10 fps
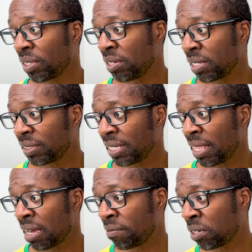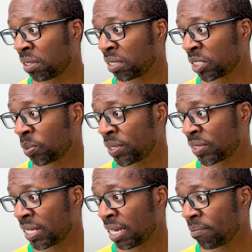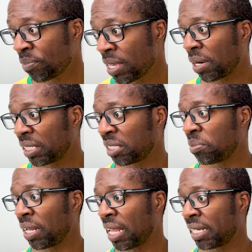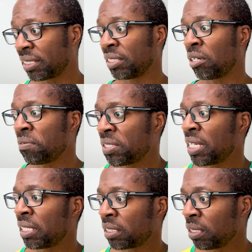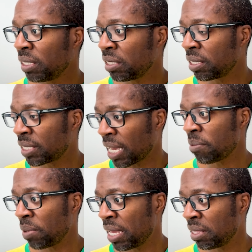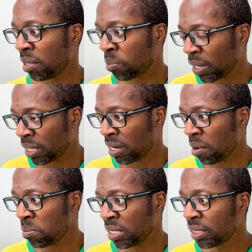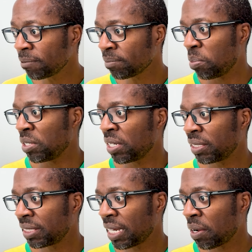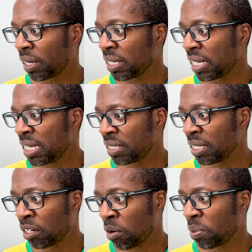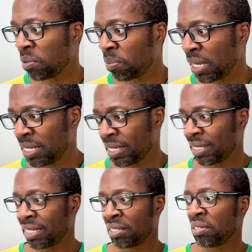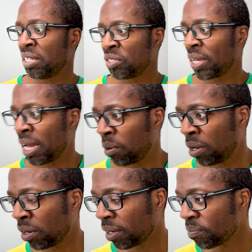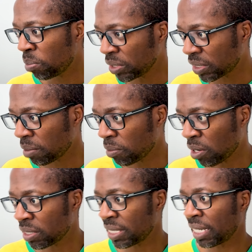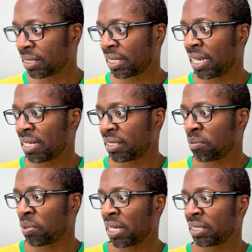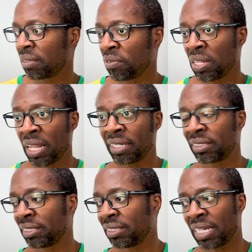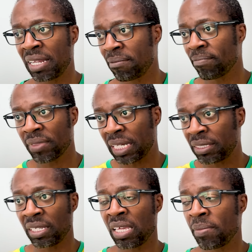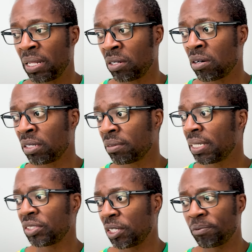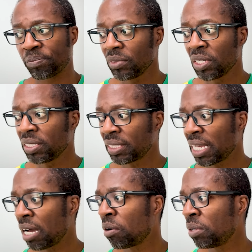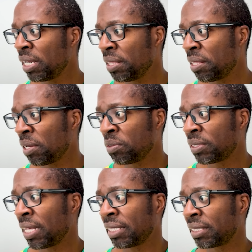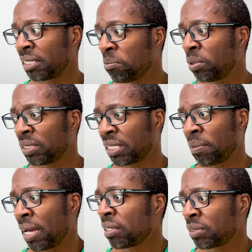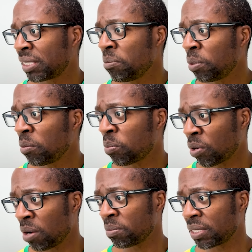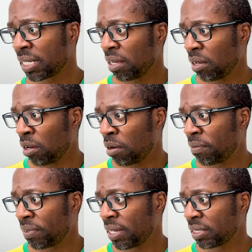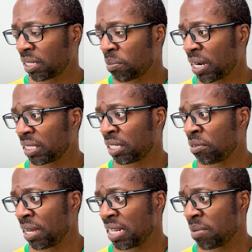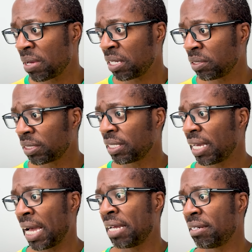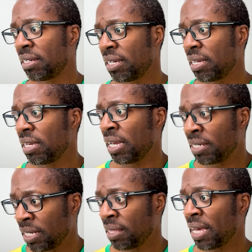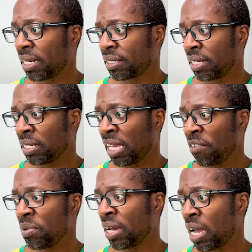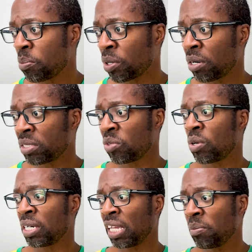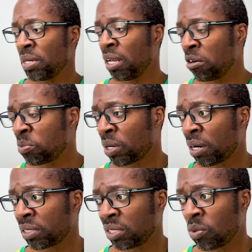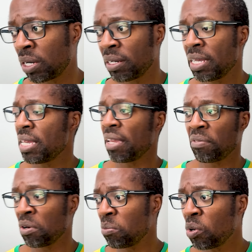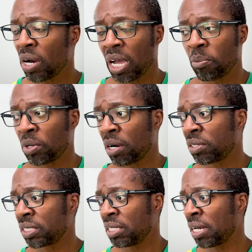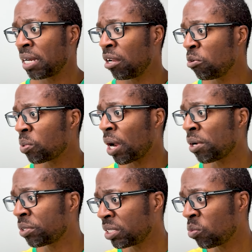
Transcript: You can see that I've got the response there. Pricing per license. Obviously, I still need to type in the numbers, but you can see how I can easily copy and paste this into Outlook, put some context against the pricing for the license, and that's the email gone. So you can see how in that simple prompt of summarize unread emails, and it did that. It gave me a high priority one. It gave me a low priority one. If there were more high priority and low priority